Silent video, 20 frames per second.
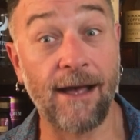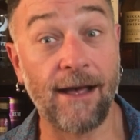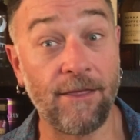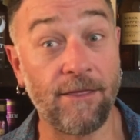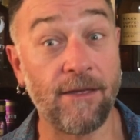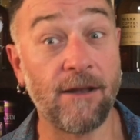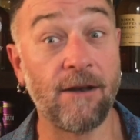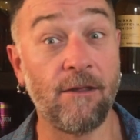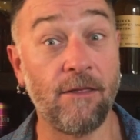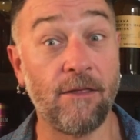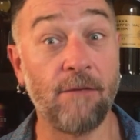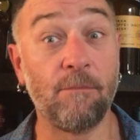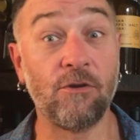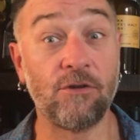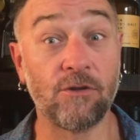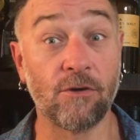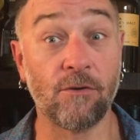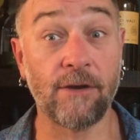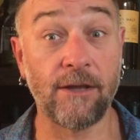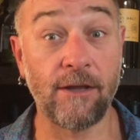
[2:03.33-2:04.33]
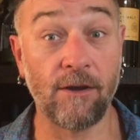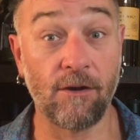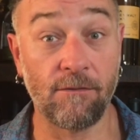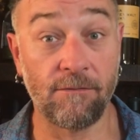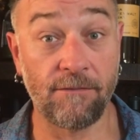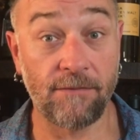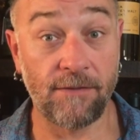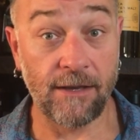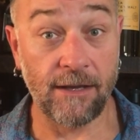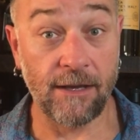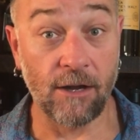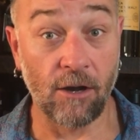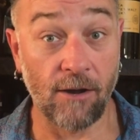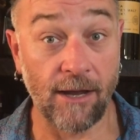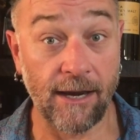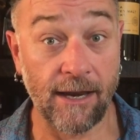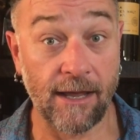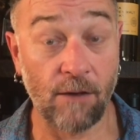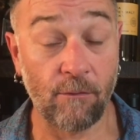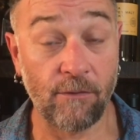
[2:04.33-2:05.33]
than the majority of the
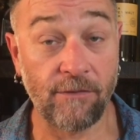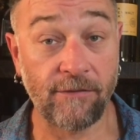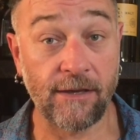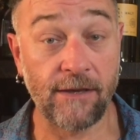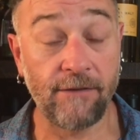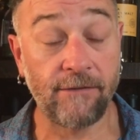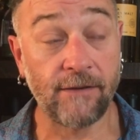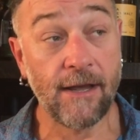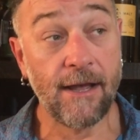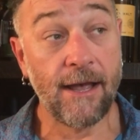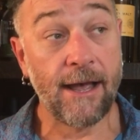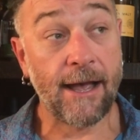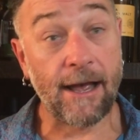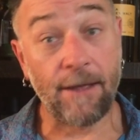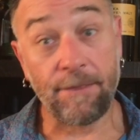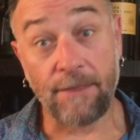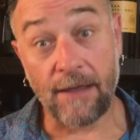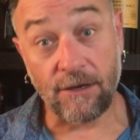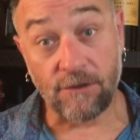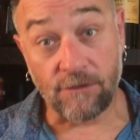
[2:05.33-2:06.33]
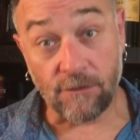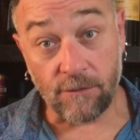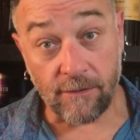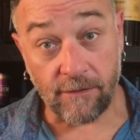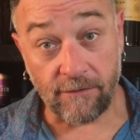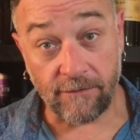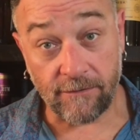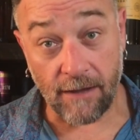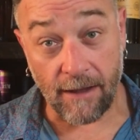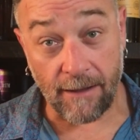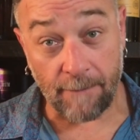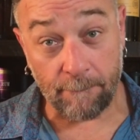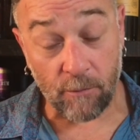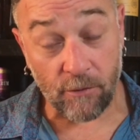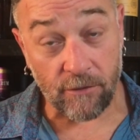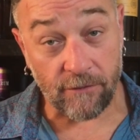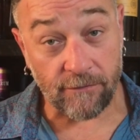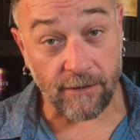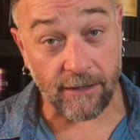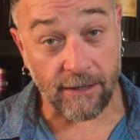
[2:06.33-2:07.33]
Islay whiskies. They do this by
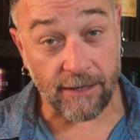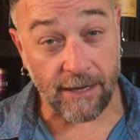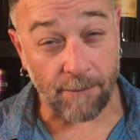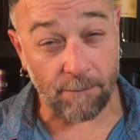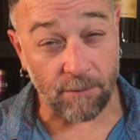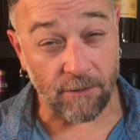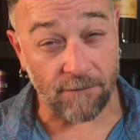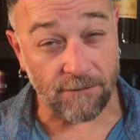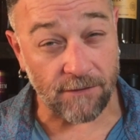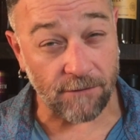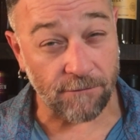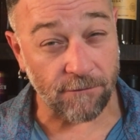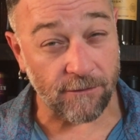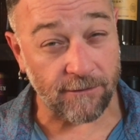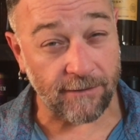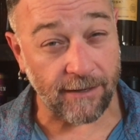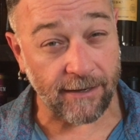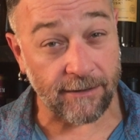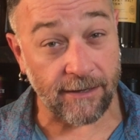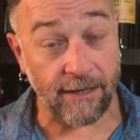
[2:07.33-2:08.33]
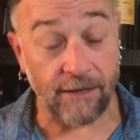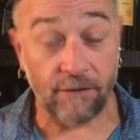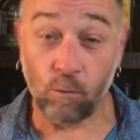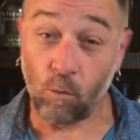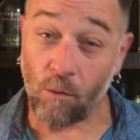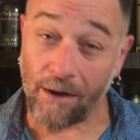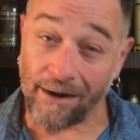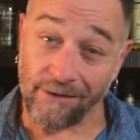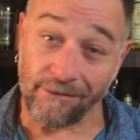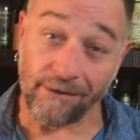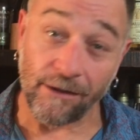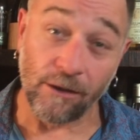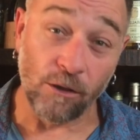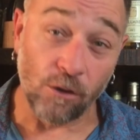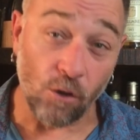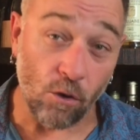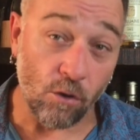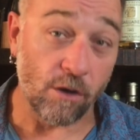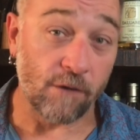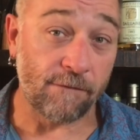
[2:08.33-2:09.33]
using a couple of different techniques. One is a
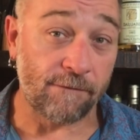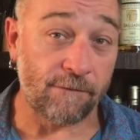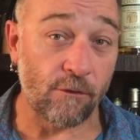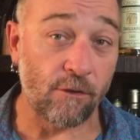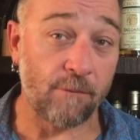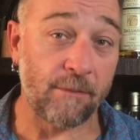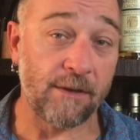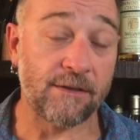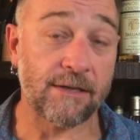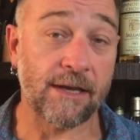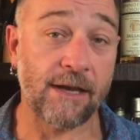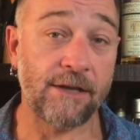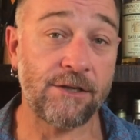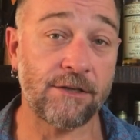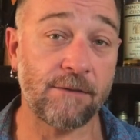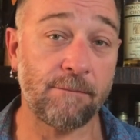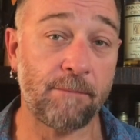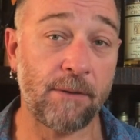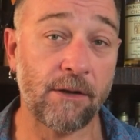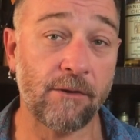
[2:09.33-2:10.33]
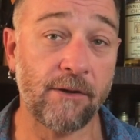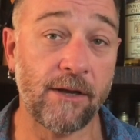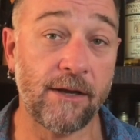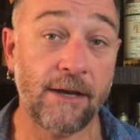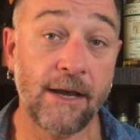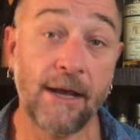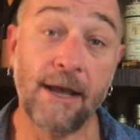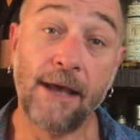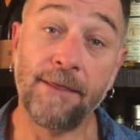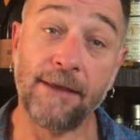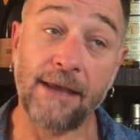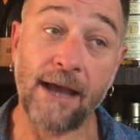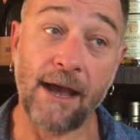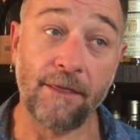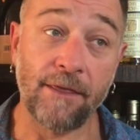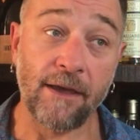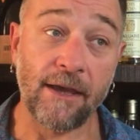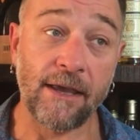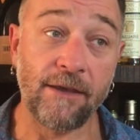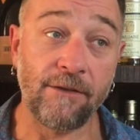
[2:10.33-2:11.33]
longer fermentation period. The
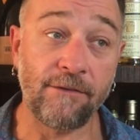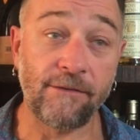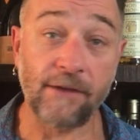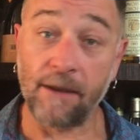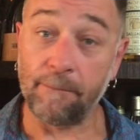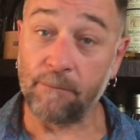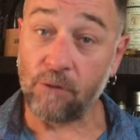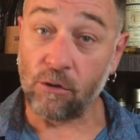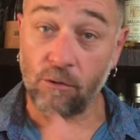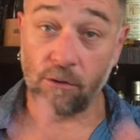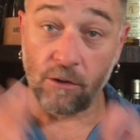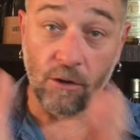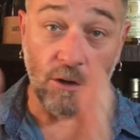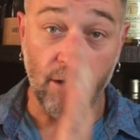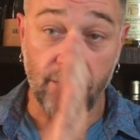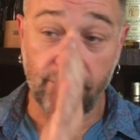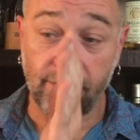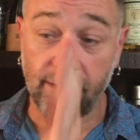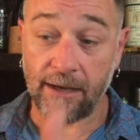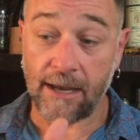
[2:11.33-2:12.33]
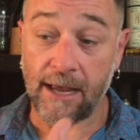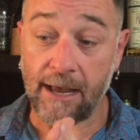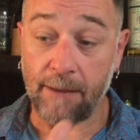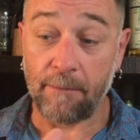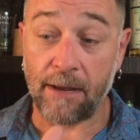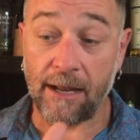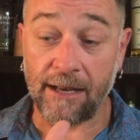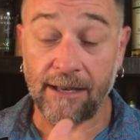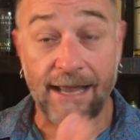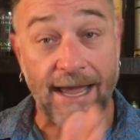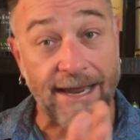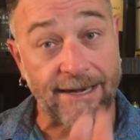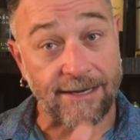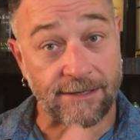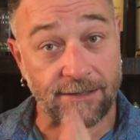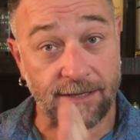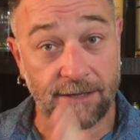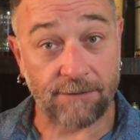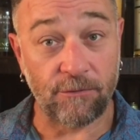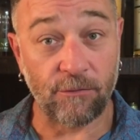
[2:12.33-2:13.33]
other is utilising a later
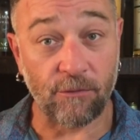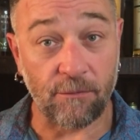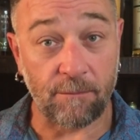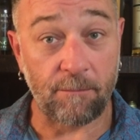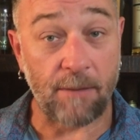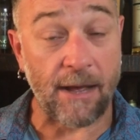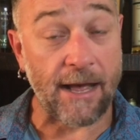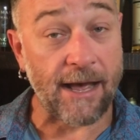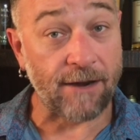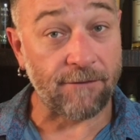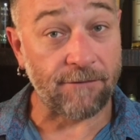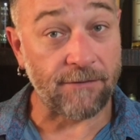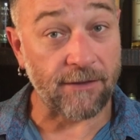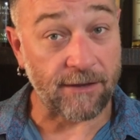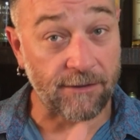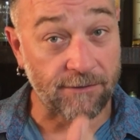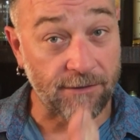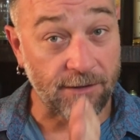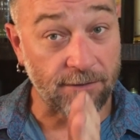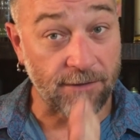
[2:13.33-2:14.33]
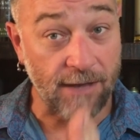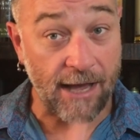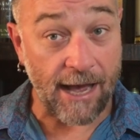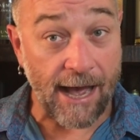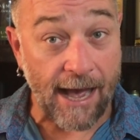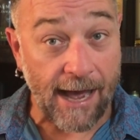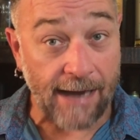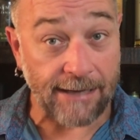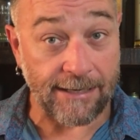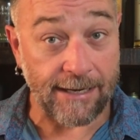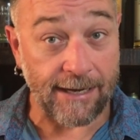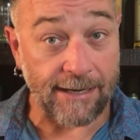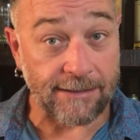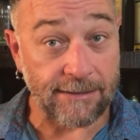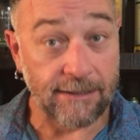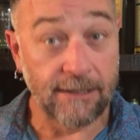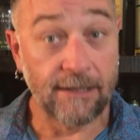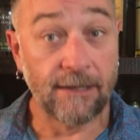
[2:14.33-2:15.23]
sort of part of the heart cut